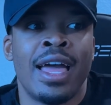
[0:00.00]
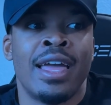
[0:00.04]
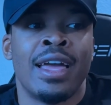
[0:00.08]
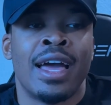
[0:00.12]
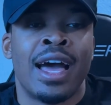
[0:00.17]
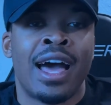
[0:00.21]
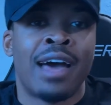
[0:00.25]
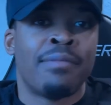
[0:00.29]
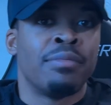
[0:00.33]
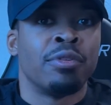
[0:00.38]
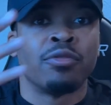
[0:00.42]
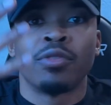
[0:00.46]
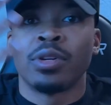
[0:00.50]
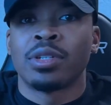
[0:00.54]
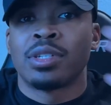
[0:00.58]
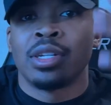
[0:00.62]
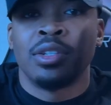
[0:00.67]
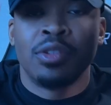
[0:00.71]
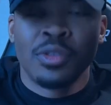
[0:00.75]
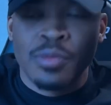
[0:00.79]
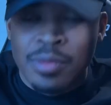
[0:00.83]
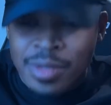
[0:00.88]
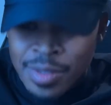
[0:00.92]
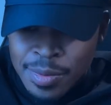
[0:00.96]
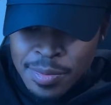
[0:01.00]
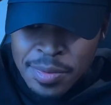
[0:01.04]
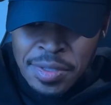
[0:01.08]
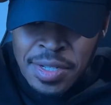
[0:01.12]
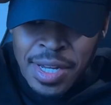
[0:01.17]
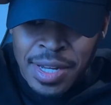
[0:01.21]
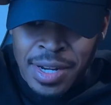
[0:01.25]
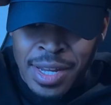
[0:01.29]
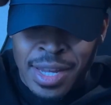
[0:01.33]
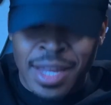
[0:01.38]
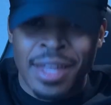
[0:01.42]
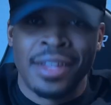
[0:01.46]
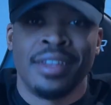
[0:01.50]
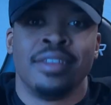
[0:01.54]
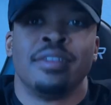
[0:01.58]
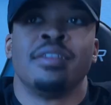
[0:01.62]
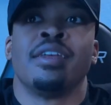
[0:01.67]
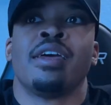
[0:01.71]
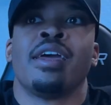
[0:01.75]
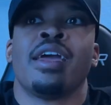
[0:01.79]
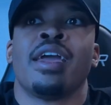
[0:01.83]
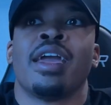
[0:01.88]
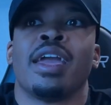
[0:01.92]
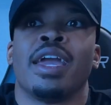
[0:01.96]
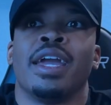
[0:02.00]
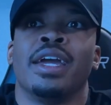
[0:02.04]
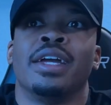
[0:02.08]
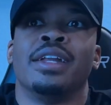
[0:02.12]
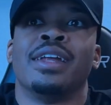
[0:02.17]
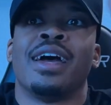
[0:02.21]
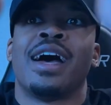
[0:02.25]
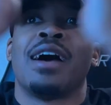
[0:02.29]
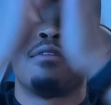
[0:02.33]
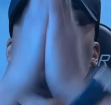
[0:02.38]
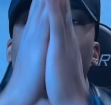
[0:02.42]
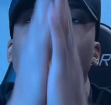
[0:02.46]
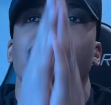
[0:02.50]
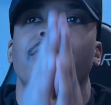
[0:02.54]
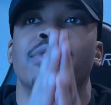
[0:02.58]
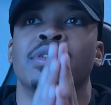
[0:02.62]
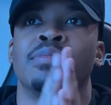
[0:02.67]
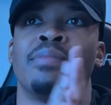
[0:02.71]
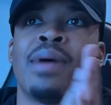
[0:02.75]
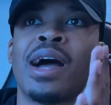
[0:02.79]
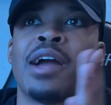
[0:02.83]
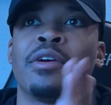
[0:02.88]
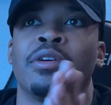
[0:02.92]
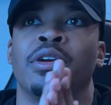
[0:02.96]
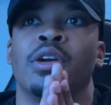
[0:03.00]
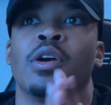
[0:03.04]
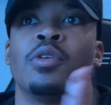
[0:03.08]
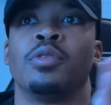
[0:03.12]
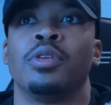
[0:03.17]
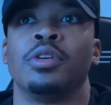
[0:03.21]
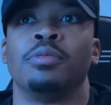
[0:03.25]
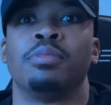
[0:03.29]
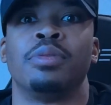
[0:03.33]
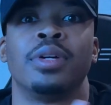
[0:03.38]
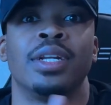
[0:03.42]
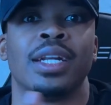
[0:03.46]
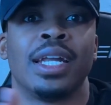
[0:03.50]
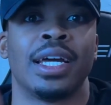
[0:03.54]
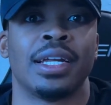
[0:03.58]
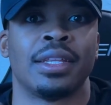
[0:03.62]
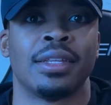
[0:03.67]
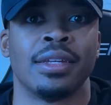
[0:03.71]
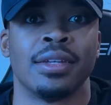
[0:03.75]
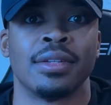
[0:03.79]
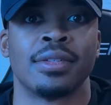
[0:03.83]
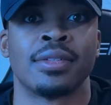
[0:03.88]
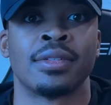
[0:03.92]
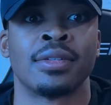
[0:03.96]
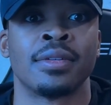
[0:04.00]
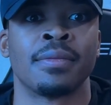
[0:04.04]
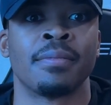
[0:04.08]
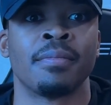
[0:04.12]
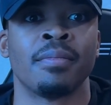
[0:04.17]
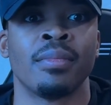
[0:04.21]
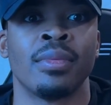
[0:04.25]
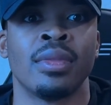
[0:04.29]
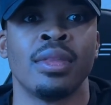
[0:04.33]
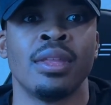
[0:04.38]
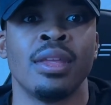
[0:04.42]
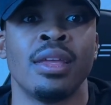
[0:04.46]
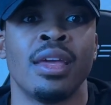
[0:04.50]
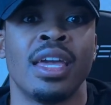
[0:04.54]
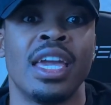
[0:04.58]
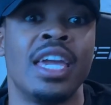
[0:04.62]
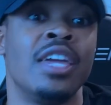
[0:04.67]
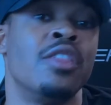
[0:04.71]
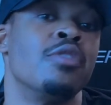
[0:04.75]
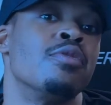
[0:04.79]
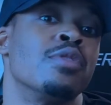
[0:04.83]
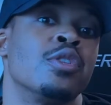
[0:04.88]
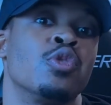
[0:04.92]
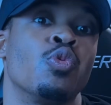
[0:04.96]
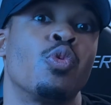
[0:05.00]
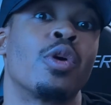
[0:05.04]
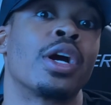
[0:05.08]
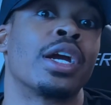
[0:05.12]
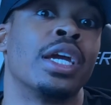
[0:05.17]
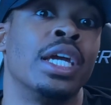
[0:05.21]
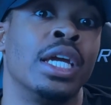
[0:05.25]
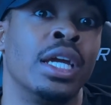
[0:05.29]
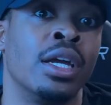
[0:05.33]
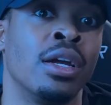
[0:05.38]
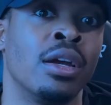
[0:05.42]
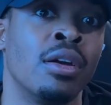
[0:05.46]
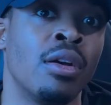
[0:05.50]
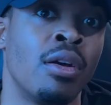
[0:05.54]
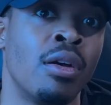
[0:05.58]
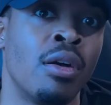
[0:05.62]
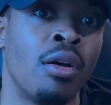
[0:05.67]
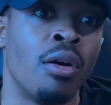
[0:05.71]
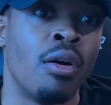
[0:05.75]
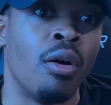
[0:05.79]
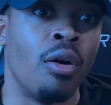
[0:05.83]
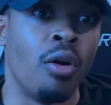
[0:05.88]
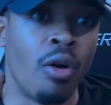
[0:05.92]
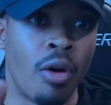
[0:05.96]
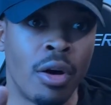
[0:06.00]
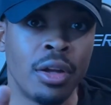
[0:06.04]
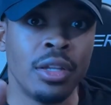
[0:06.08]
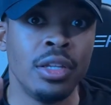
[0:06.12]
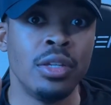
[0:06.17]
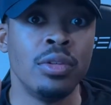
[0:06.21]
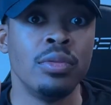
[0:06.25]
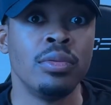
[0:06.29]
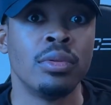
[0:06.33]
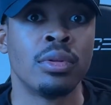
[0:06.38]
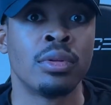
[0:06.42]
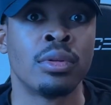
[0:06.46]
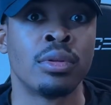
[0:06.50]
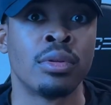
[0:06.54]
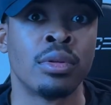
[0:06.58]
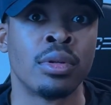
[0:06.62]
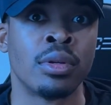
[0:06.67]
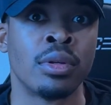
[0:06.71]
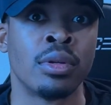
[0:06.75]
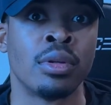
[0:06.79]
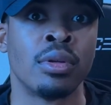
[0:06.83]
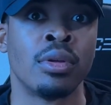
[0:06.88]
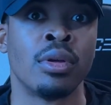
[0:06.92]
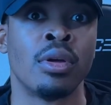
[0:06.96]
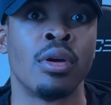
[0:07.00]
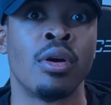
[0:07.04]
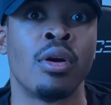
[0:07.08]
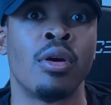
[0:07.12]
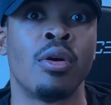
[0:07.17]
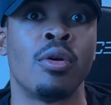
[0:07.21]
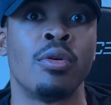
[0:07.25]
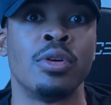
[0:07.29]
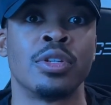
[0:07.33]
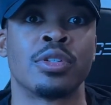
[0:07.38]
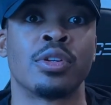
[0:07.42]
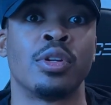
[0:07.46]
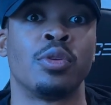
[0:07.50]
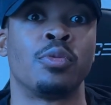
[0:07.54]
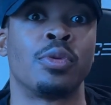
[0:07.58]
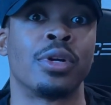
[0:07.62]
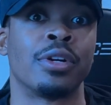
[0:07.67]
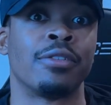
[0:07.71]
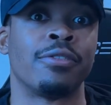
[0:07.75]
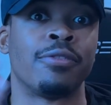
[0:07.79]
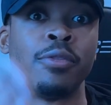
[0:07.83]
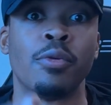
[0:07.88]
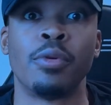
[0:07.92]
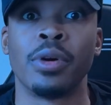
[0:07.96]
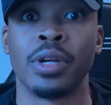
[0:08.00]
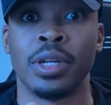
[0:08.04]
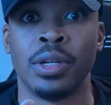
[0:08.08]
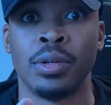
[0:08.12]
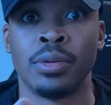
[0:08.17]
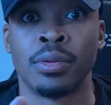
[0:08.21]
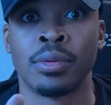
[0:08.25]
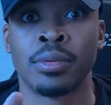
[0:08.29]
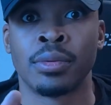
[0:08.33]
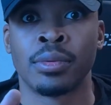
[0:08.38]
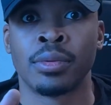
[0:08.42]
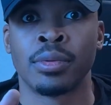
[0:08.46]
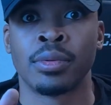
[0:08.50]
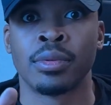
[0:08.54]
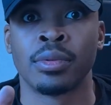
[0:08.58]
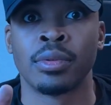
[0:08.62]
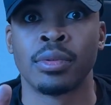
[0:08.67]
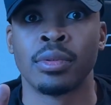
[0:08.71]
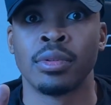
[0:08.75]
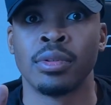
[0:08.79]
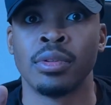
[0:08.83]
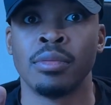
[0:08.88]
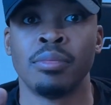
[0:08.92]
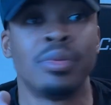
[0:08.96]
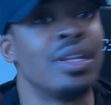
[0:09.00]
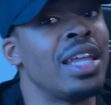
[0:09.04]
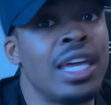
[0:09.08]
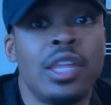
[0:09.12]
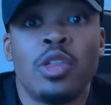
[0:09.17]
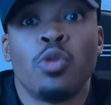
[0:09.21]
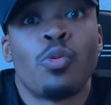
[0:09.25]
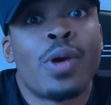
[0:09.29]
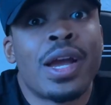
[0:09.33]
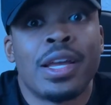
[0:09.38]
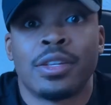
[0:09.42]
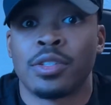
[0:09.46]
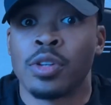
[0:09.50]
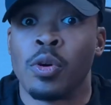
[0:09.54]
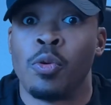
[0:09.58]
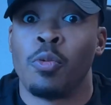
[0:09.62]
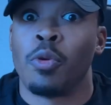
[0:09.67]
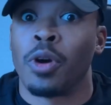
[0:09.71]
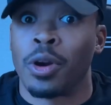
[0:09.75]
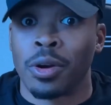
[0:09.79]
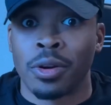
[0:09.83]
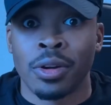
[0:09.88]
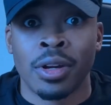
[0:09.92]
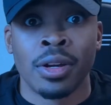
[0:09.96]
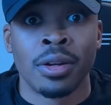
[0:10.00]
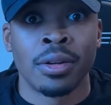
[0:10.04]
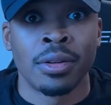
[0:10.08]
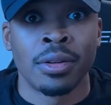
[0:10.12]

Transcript: I've been recently doing some studying, and I believe it's Myron Golden put it like this: either it's working on you or it's going to work for you. But either way, it's going to work,